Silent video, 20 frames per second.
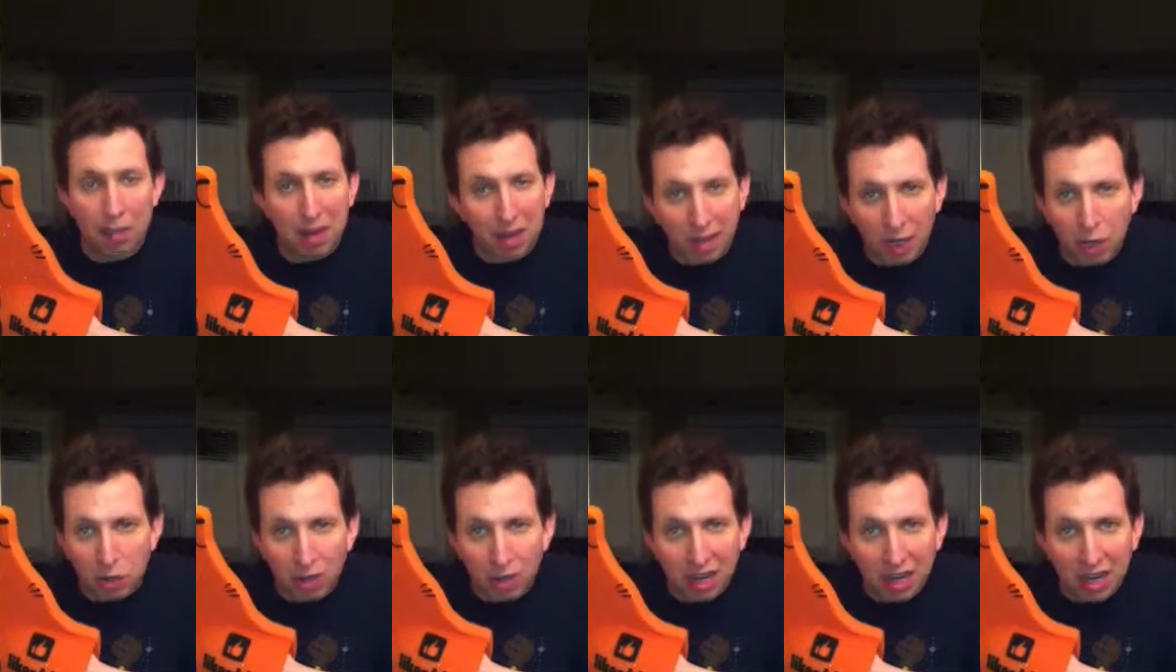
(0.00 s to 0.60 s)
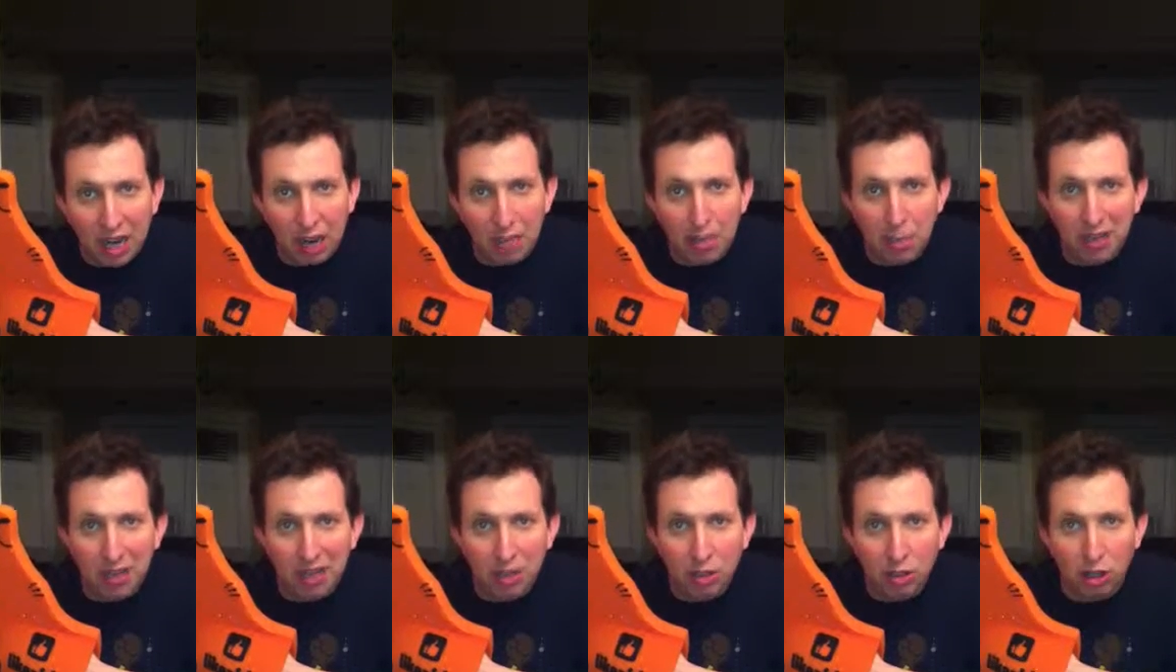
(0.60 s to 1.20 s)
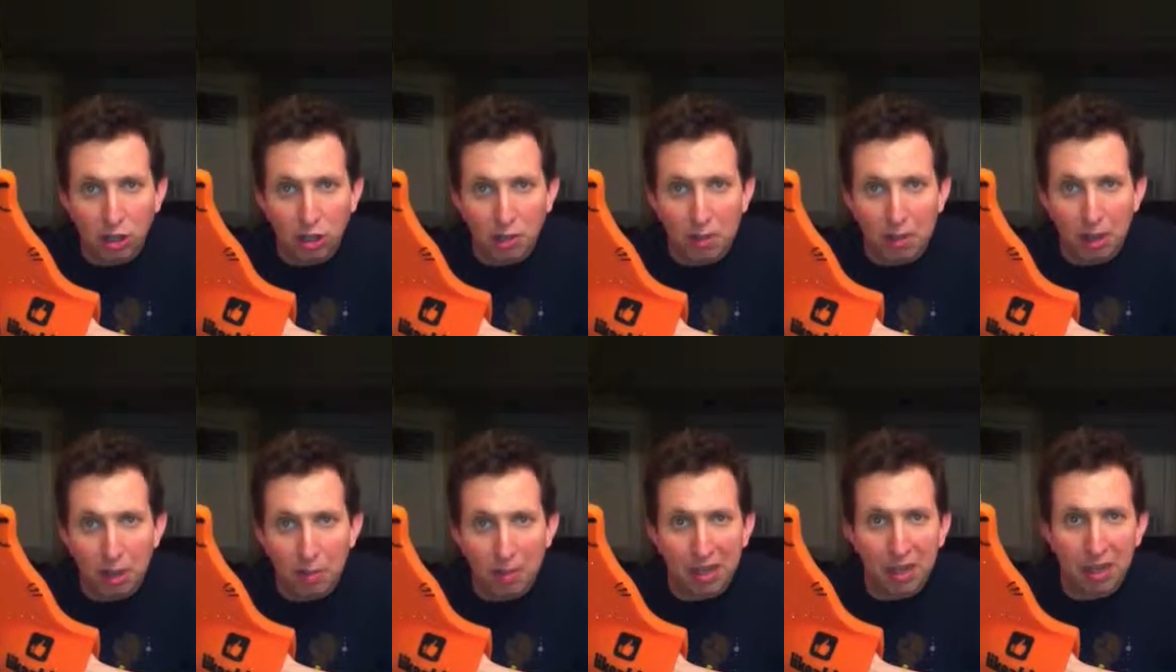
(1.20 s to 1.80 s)
not going to try to copy what he talked
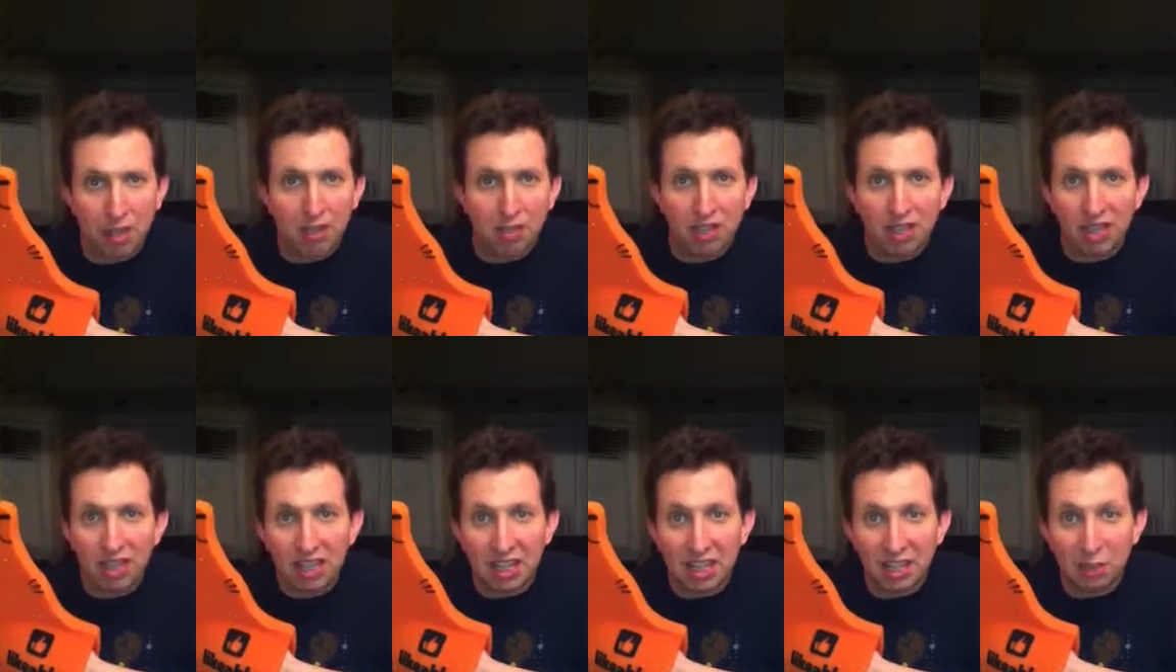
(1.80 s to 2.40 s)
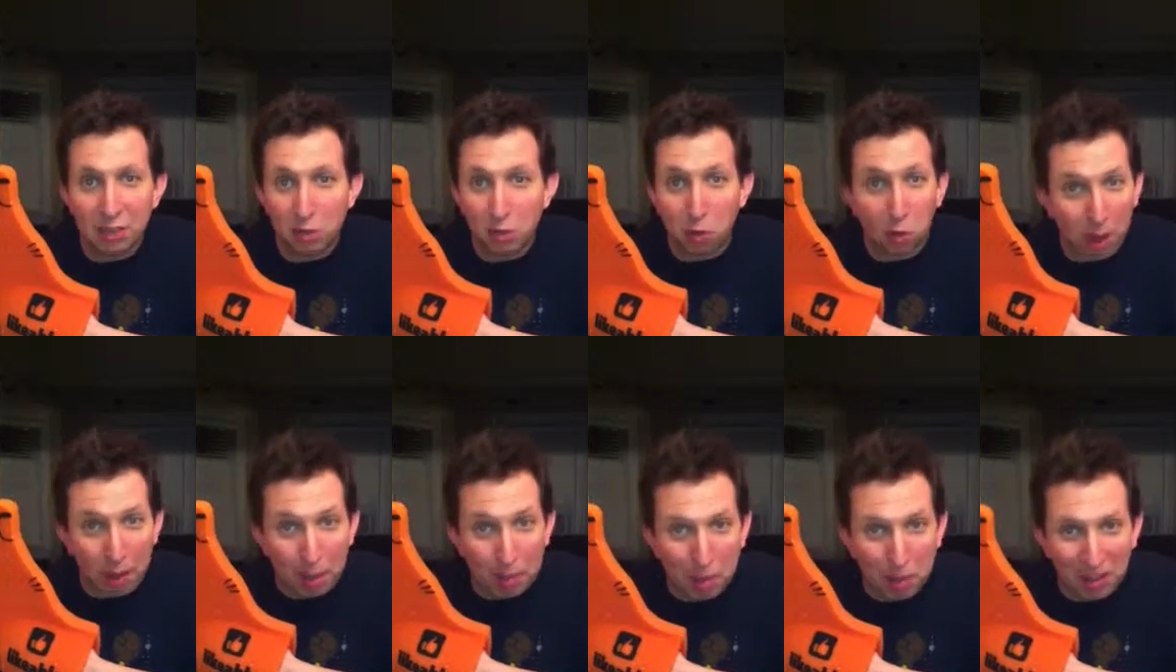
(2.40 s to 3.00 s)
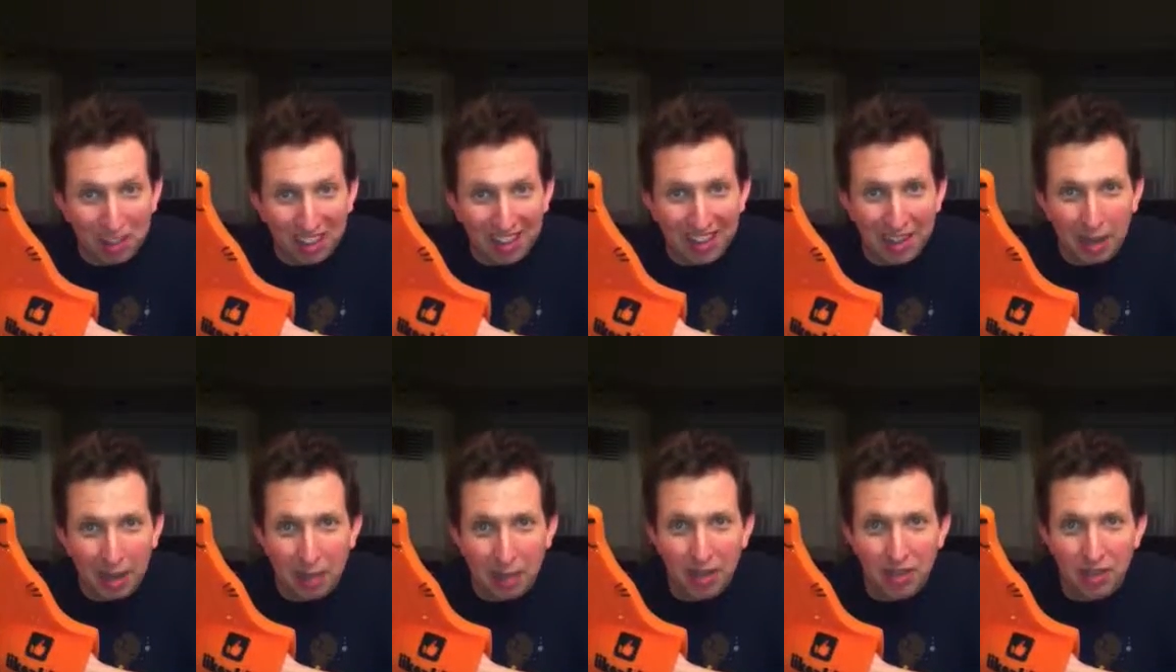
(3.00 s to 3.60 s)
about because he is quite
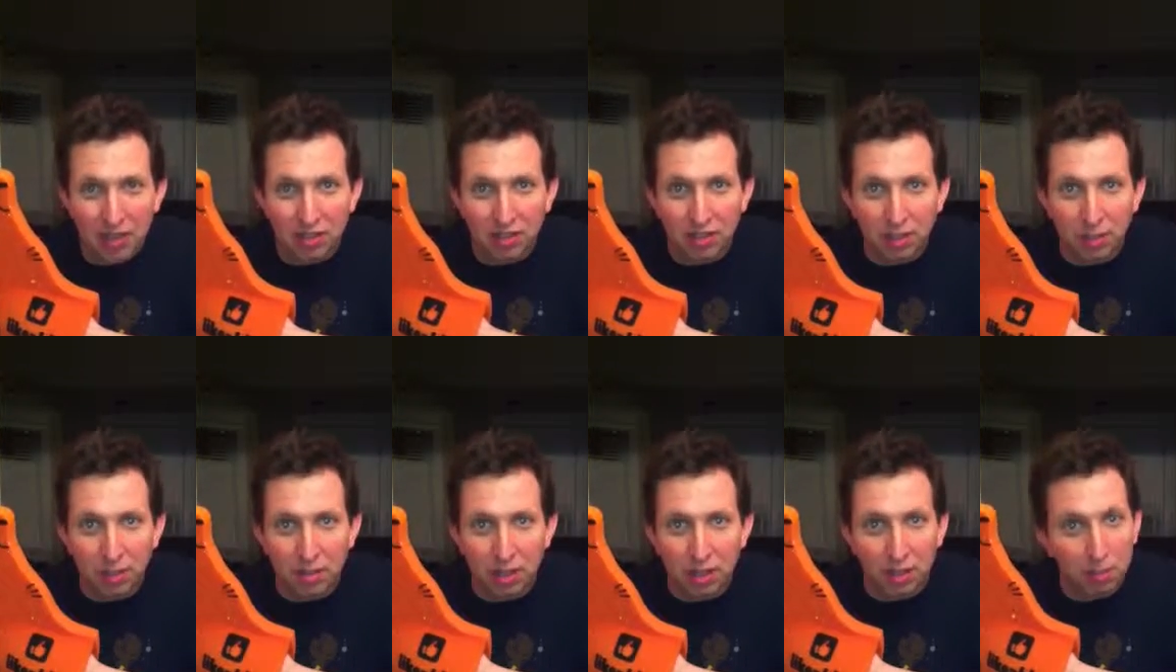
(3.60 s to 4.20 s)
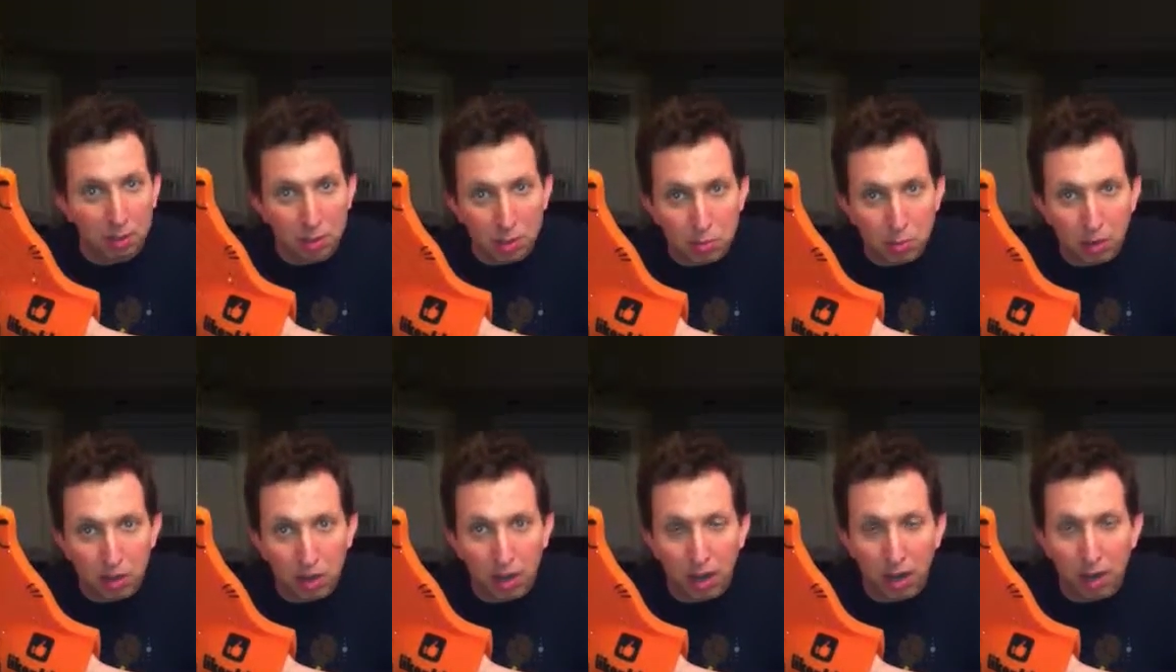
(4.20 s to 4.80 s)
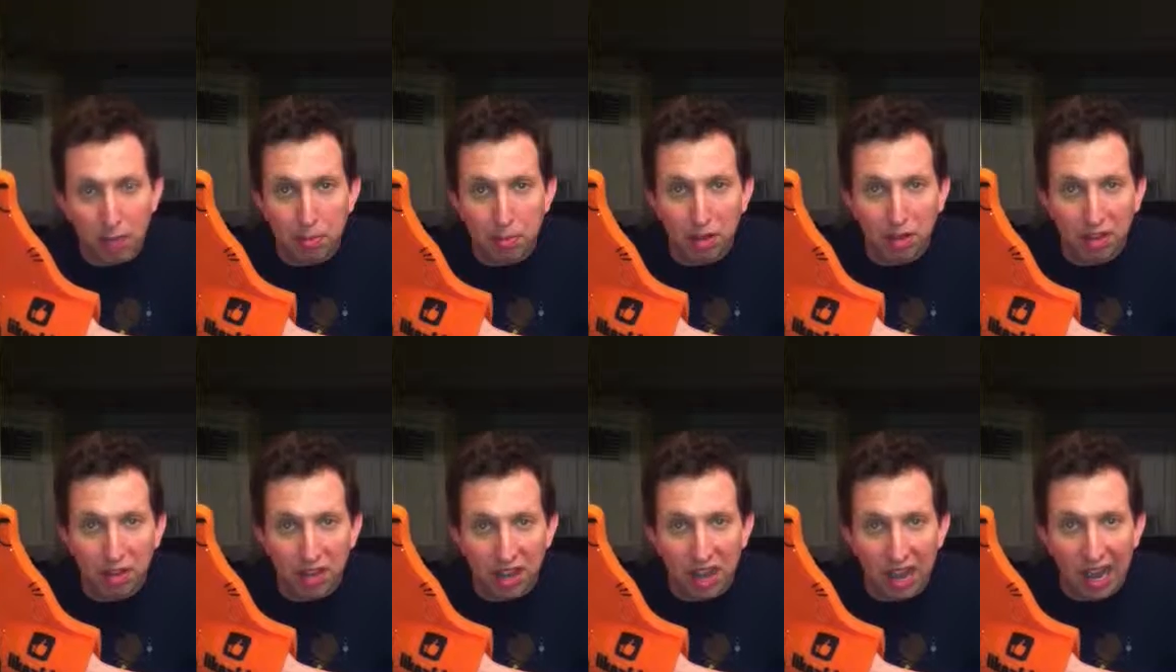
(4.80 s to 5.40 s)
brilliant about this subject, much more
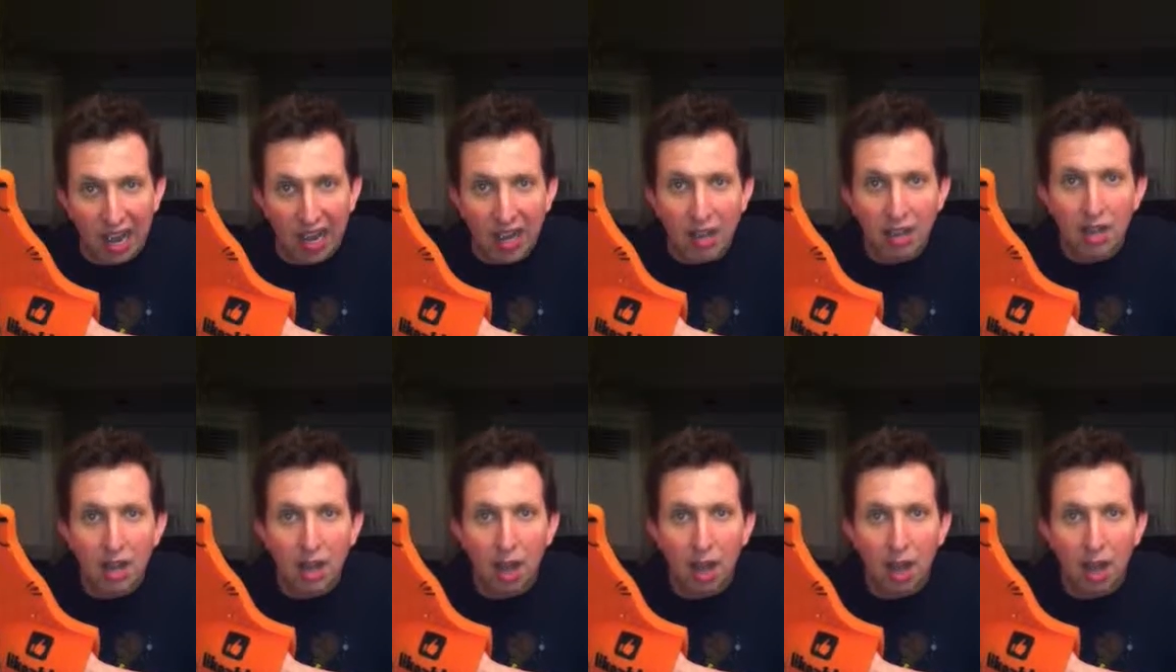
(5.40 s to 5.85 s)
brilliant than I.